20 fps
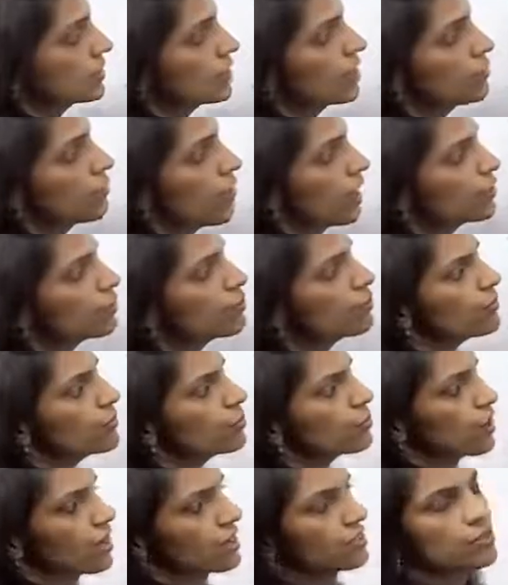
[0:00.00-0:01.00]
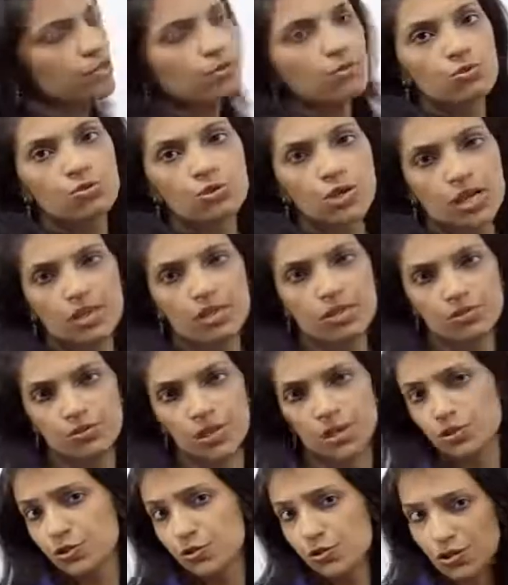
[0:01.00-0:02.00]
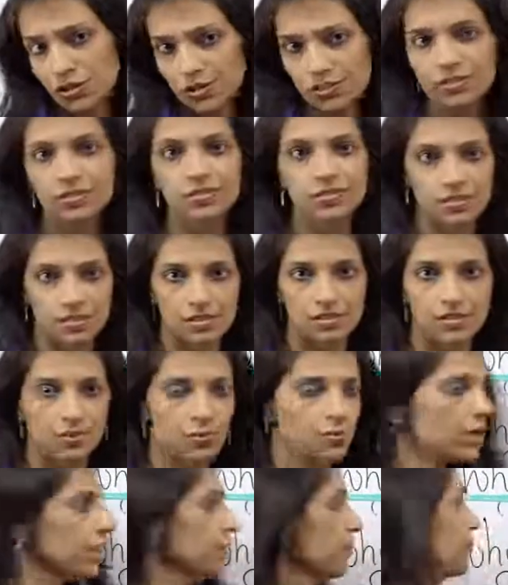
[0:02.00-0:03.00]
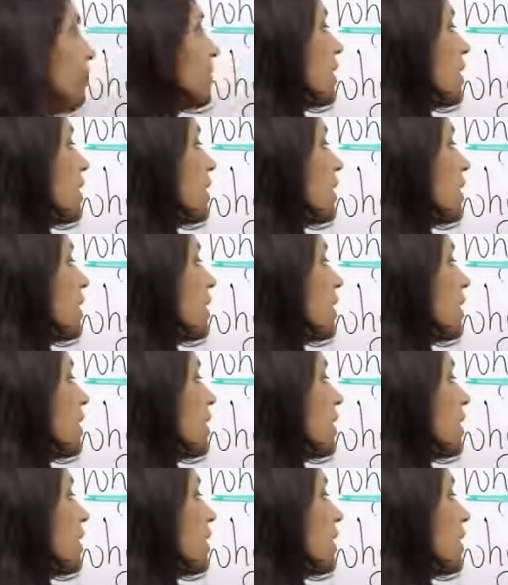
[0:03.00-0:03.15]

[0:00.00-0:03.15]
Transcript: say why don't we try the new Chinese restaurant. Okay,